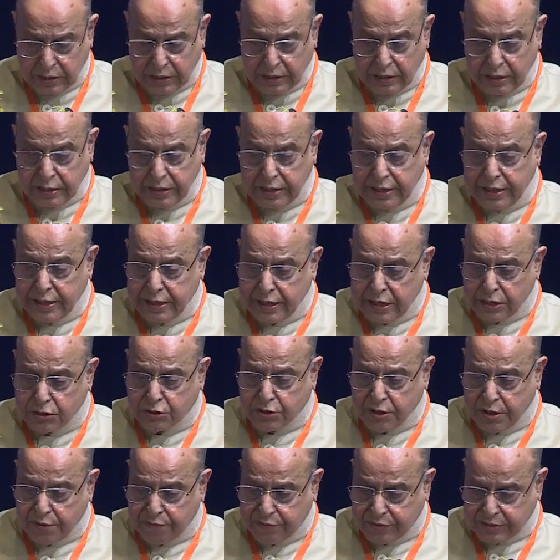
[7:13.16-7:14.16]
Needless
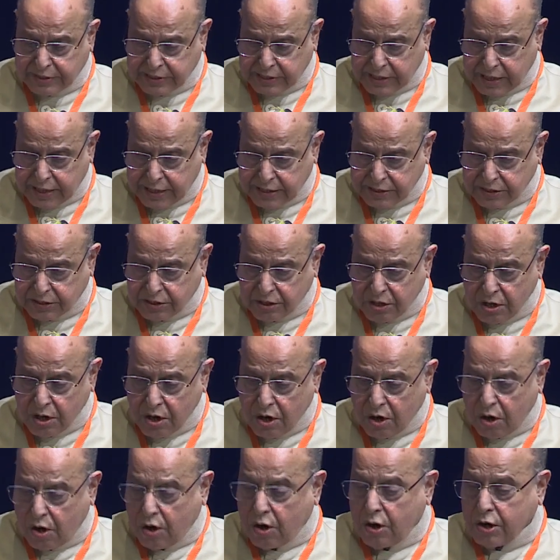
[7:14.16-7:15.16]
to emphasize,
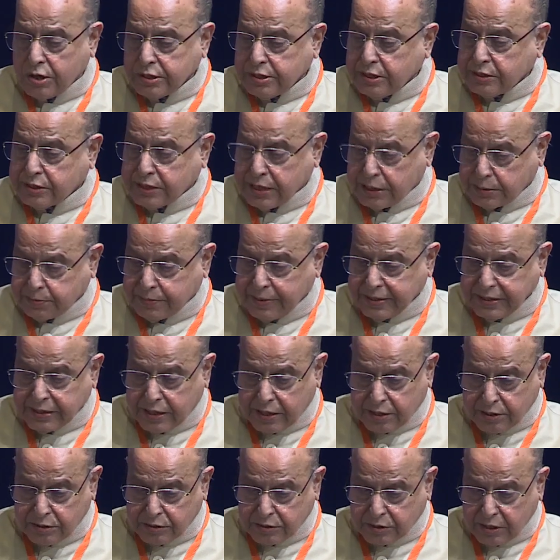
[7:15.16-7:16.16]
all this has been the
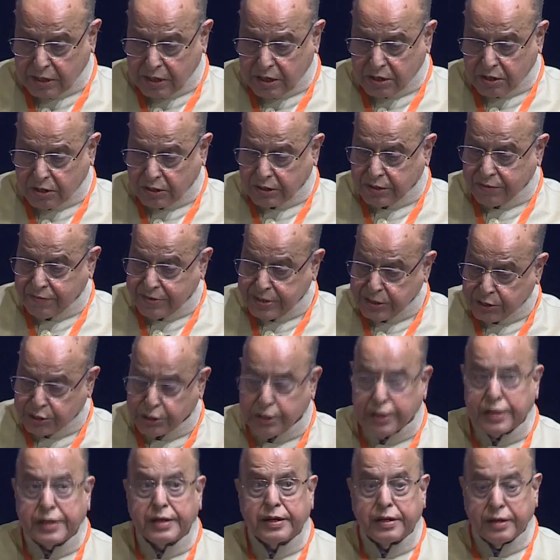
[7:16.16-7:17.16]
result of the
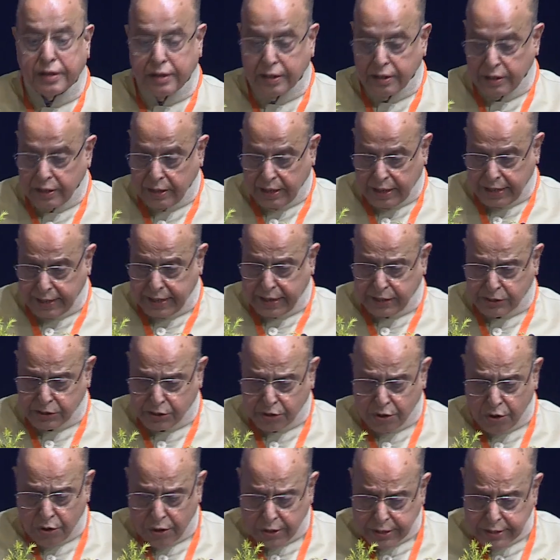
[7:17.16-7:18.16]
vision and
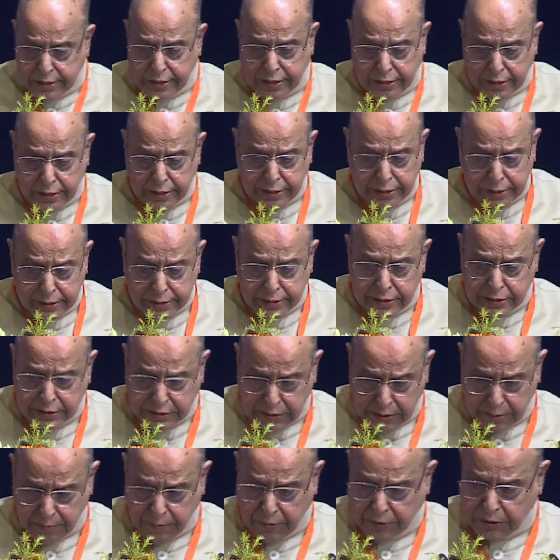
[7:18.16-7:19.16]
extraordinary
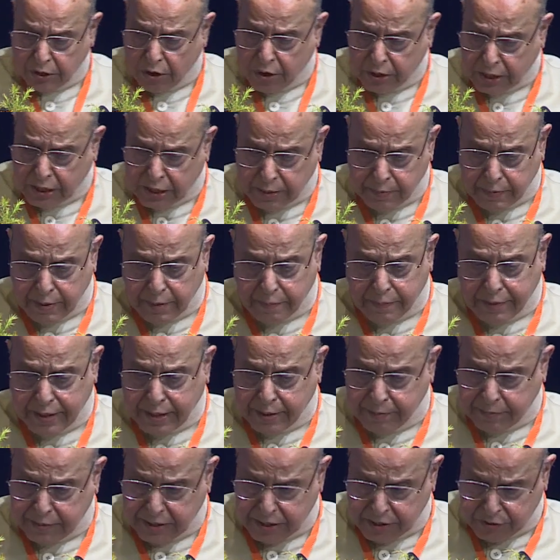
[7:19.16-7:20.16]
leadership of the Honorable
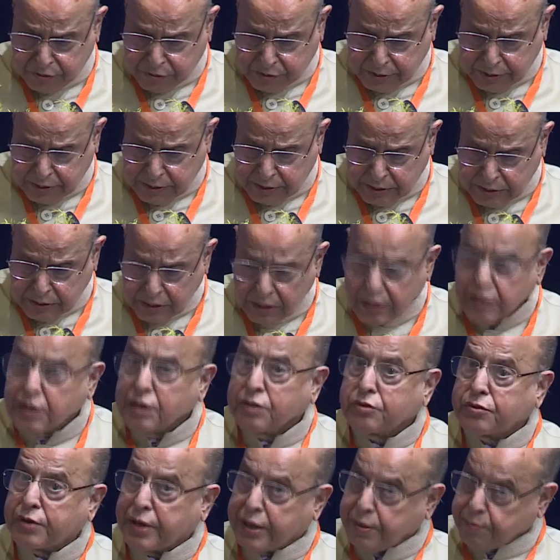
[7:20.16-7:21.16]
Prime Minister,
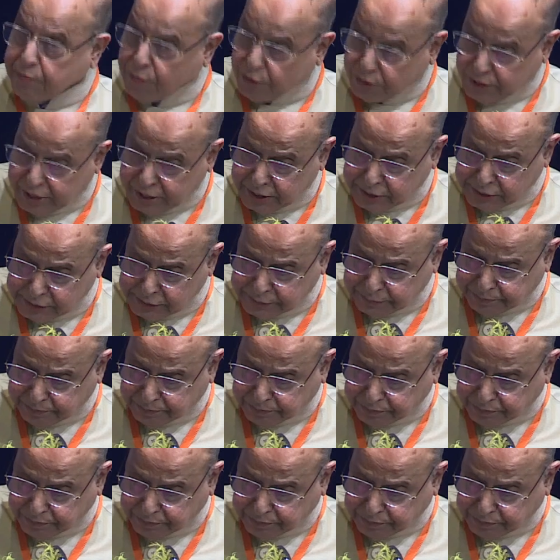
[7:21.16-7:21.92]
Sri Modi ji.